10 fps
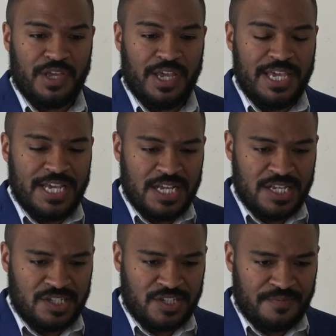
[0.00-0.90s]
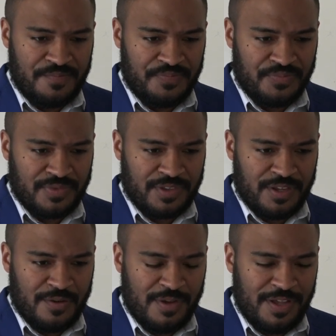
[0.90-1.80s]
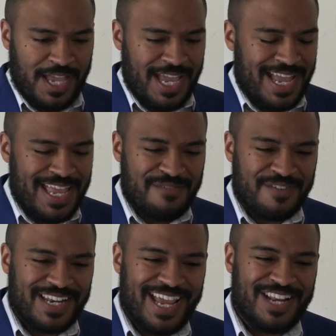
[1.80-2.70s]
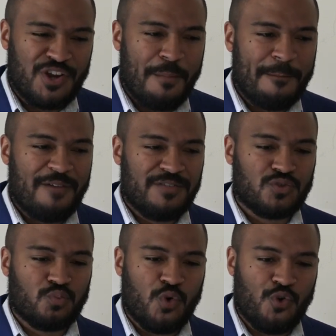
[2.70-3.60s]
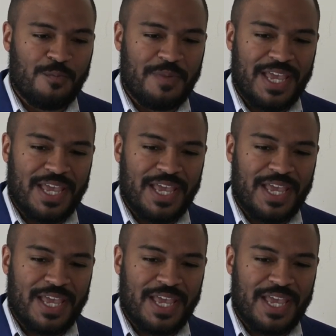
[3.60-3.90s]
He has, even in your mother's womb,